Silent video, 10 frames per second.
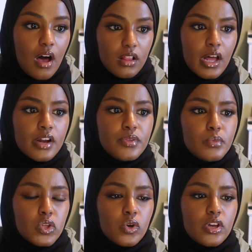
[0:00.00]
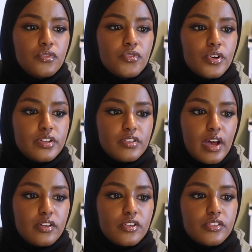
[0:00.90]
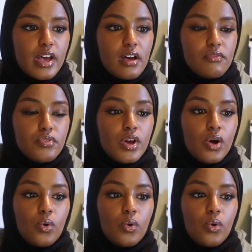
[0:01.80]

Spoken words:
A lot of them are looking for designers that have